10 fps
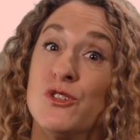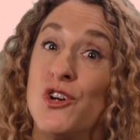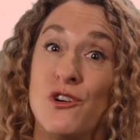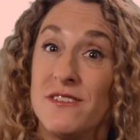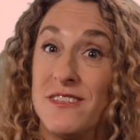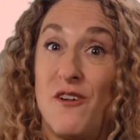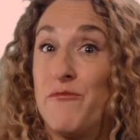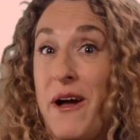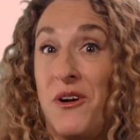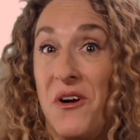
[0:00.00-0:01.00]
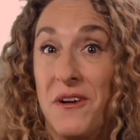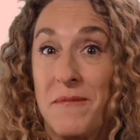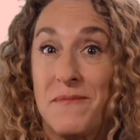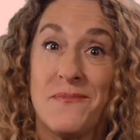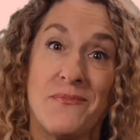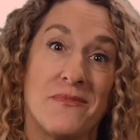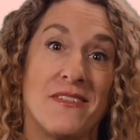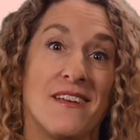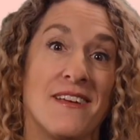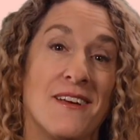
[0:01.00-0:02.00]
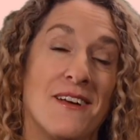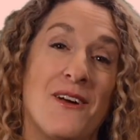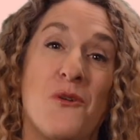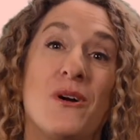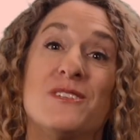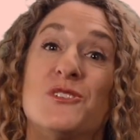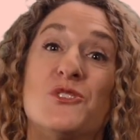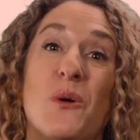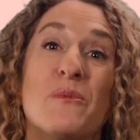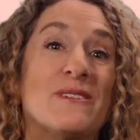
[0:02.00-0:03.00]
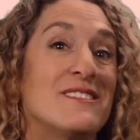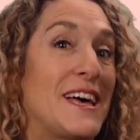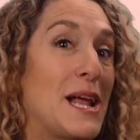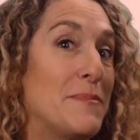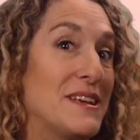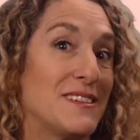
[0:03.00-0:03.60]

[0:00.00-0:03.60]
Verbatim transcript: will turn itself back on. Once the terminal setup is